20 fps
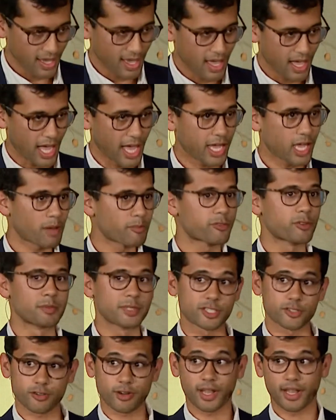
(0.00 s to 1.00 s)
I come from
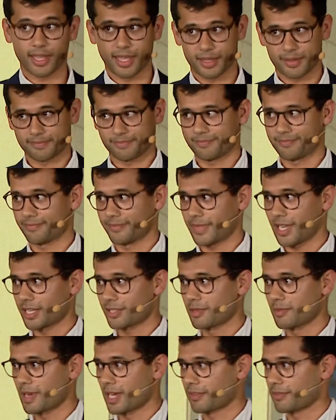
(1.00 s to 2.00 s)
Australia,
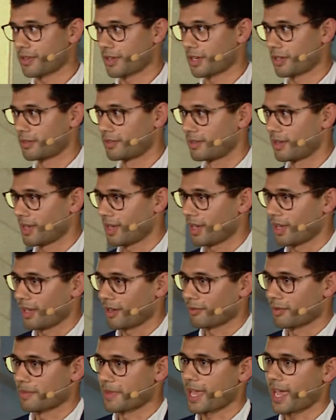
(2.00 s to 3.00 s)
as you might have heard
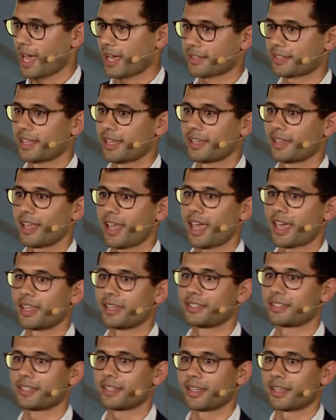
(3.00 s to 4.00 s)
from the accent,
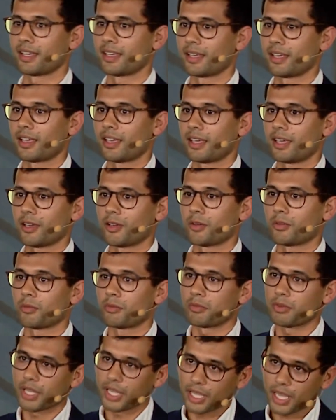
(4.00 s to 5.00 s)
and
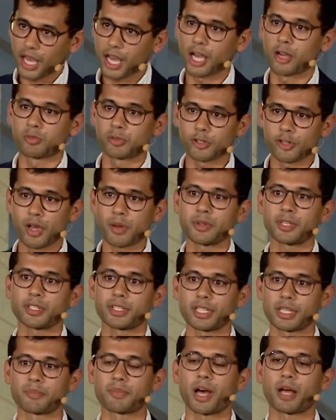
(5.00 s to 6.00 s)
we are a
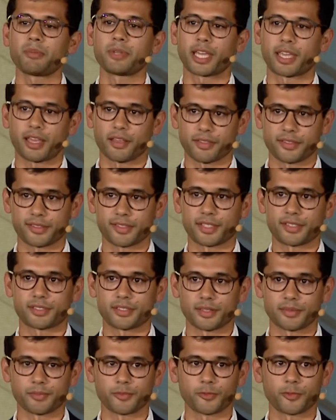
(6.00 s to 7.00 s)
predominantly public health
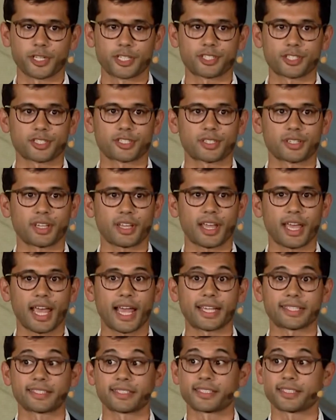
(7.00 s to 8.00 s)
system, which
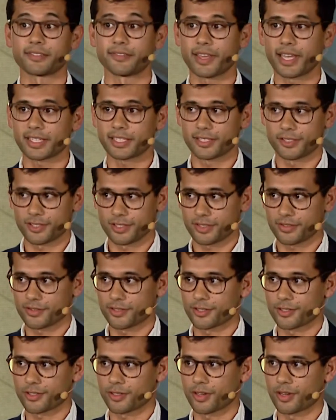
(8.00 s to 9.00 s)
has its advantages
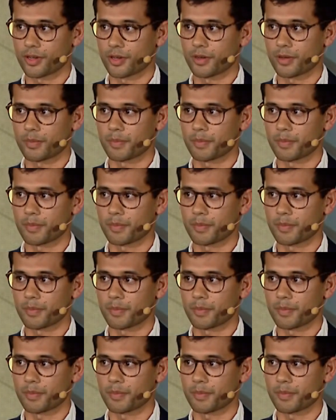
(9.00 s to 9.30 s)
for sure.